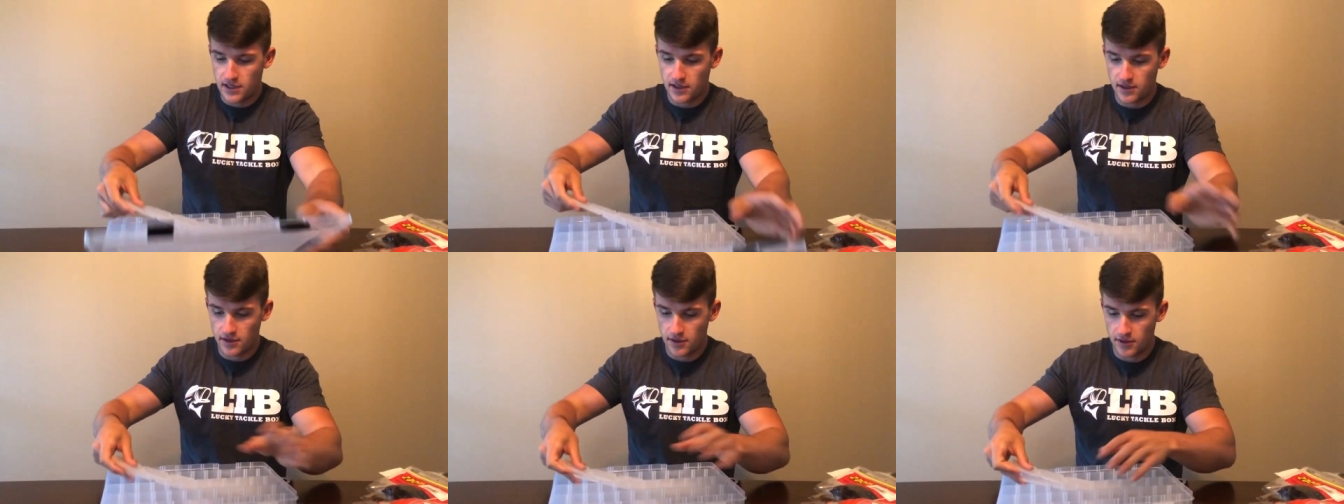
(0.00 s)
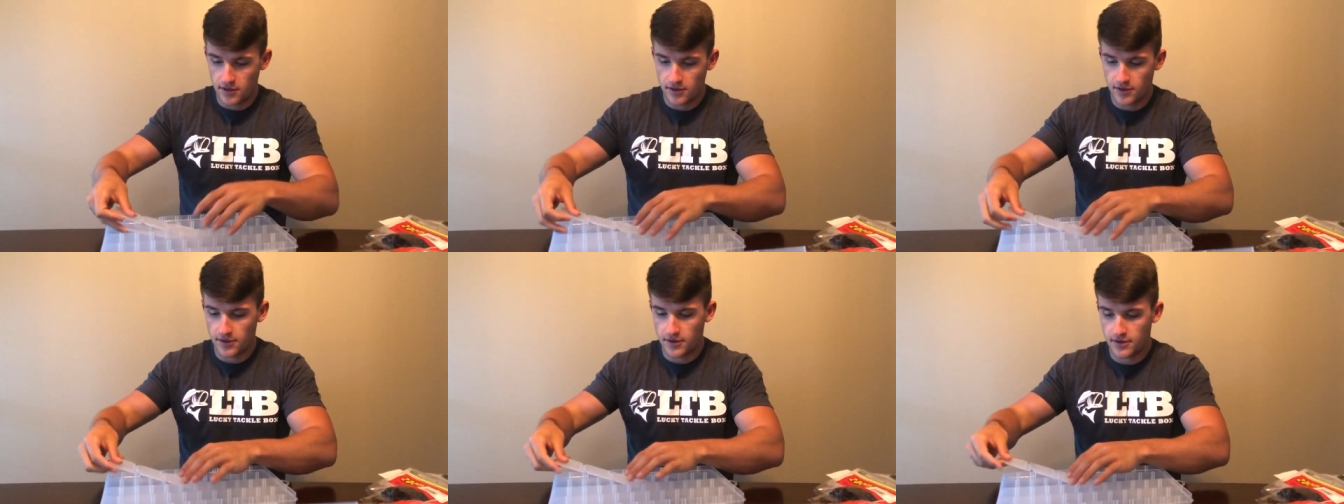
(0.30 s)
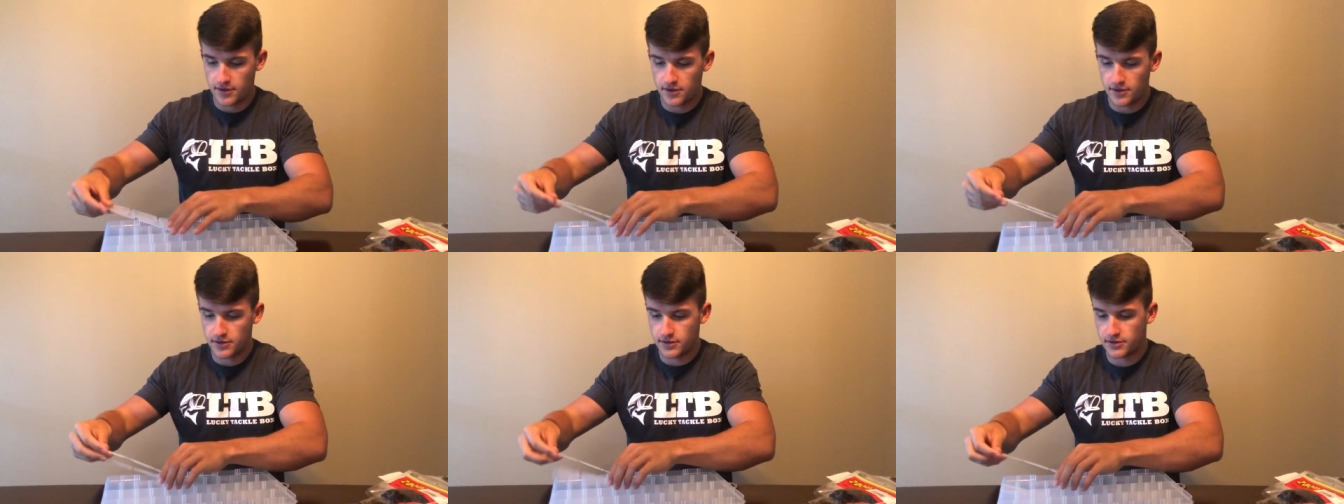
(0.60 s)
here
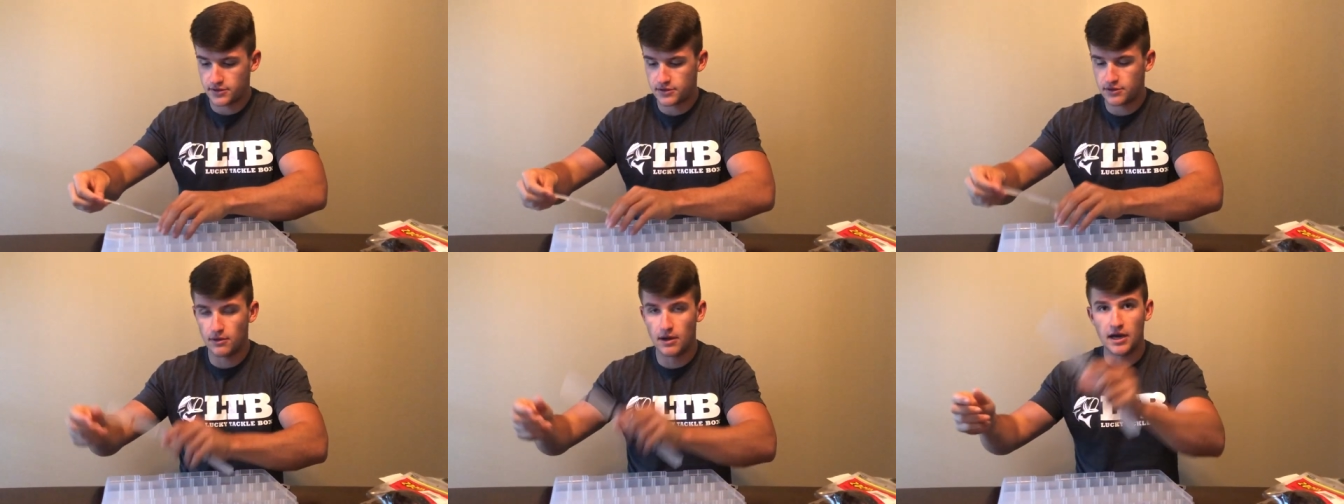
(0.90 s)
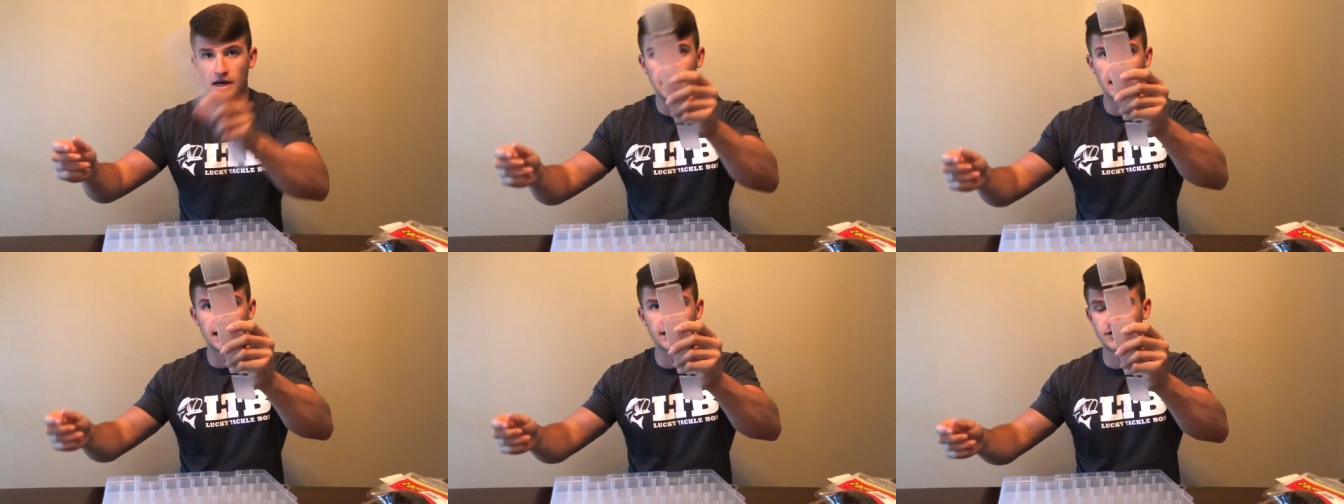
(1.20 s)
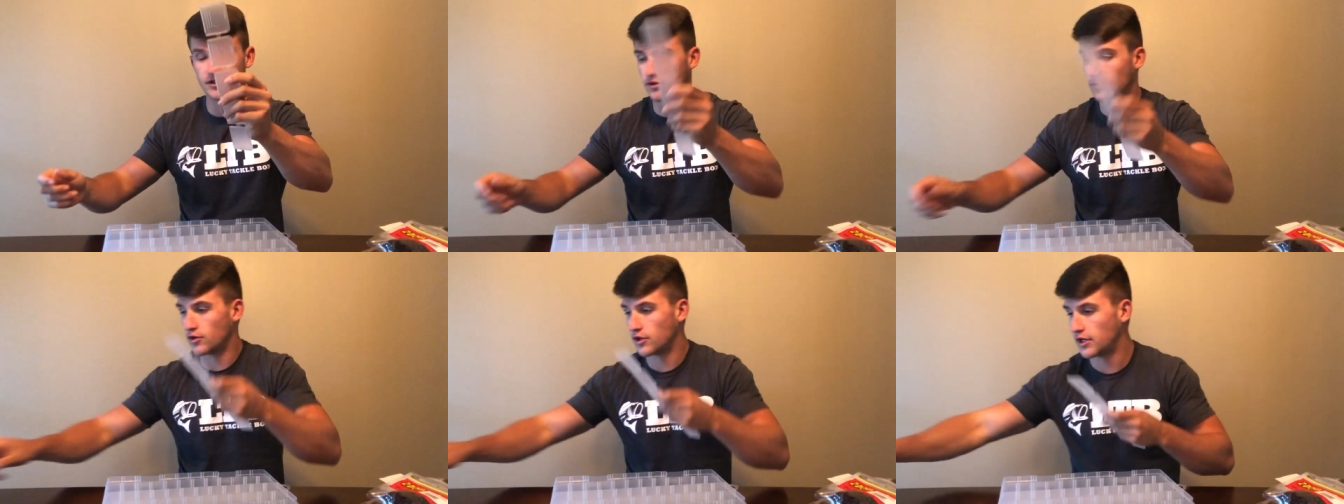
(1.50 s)
so I can
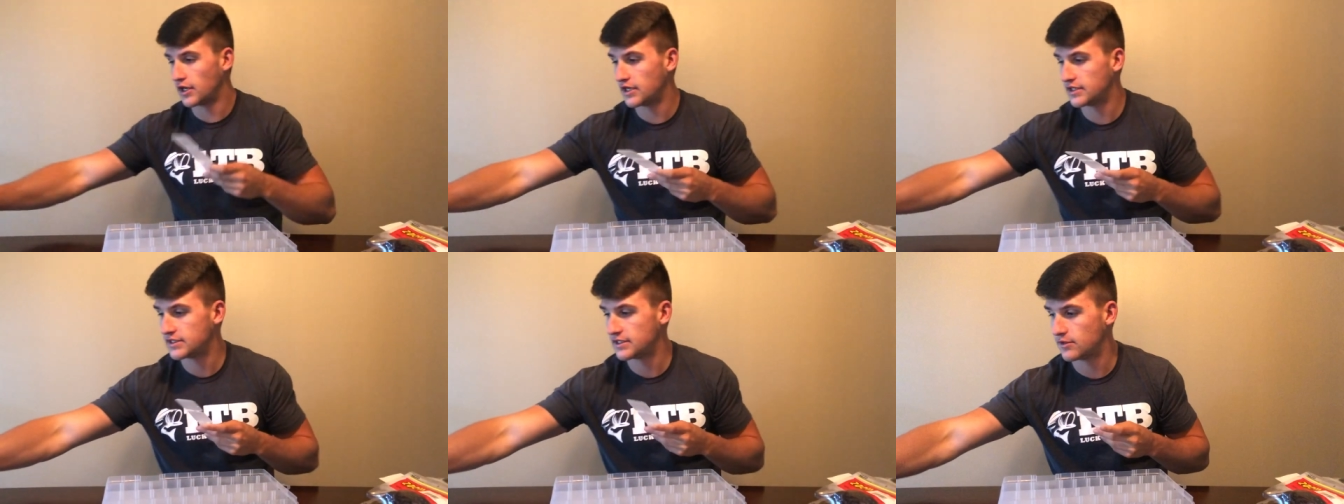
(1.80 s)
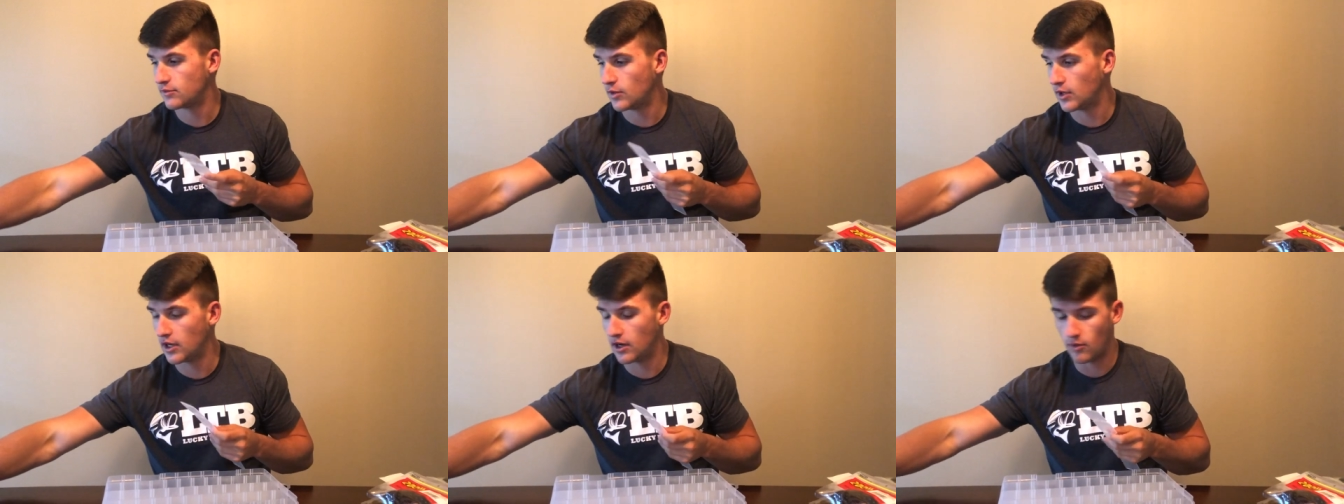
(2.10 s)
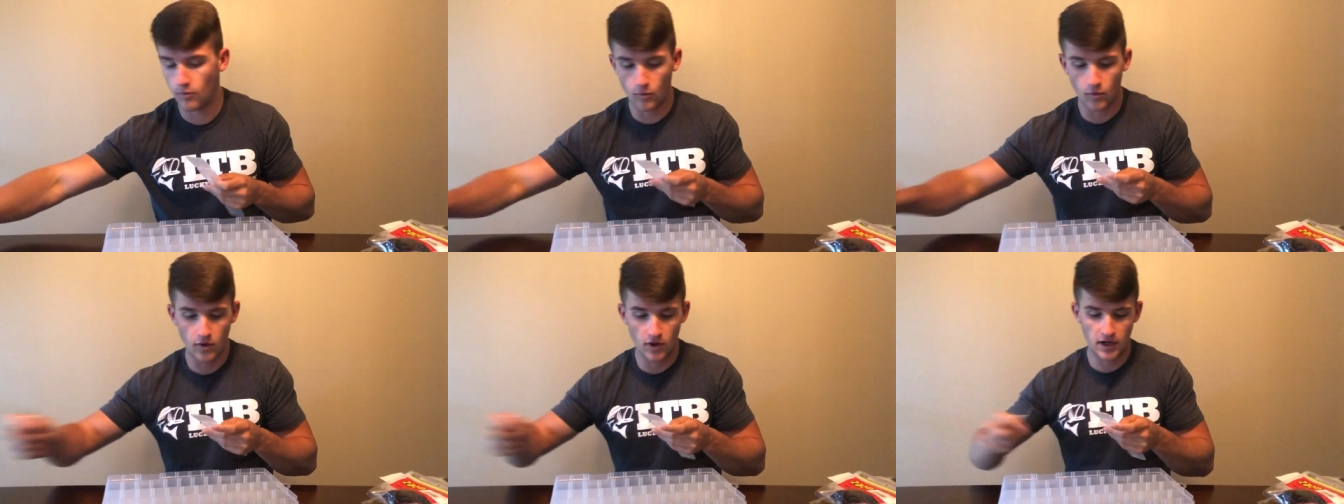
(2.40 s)
actually organize it the way
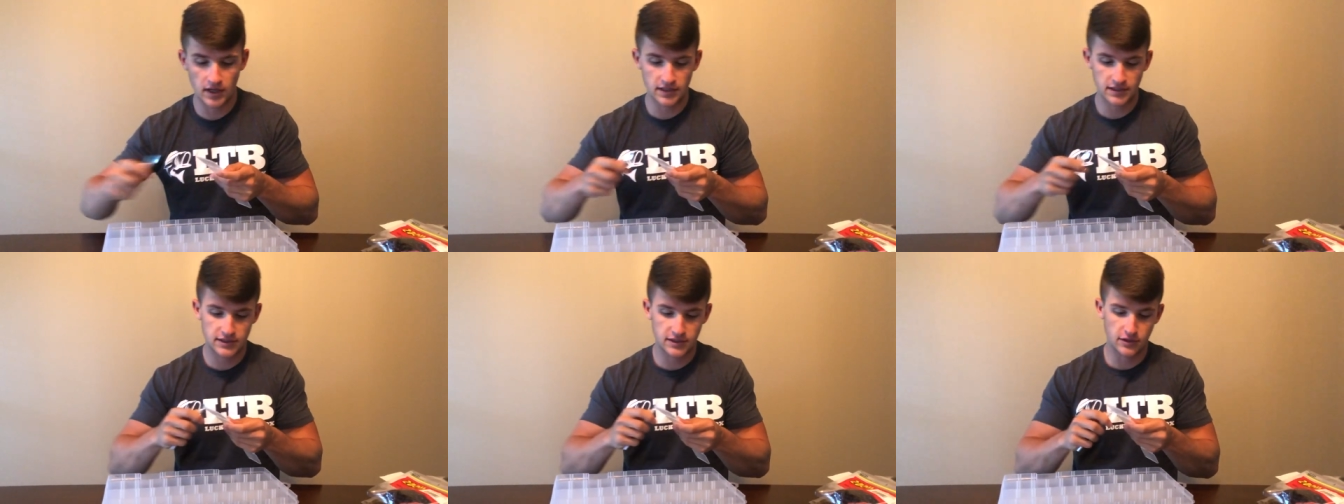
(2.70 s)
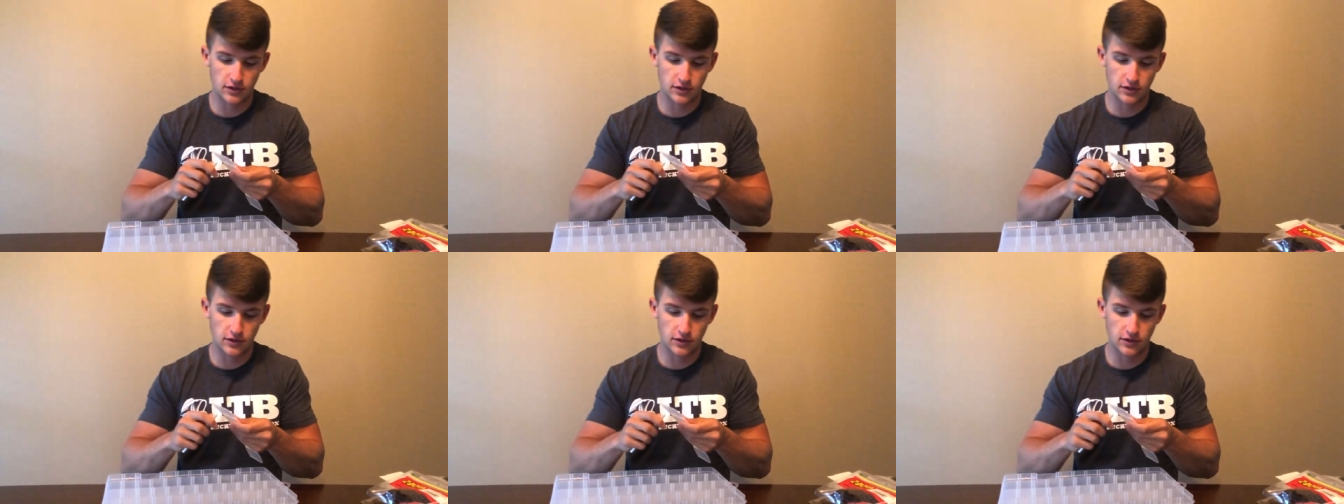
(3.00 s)
I want.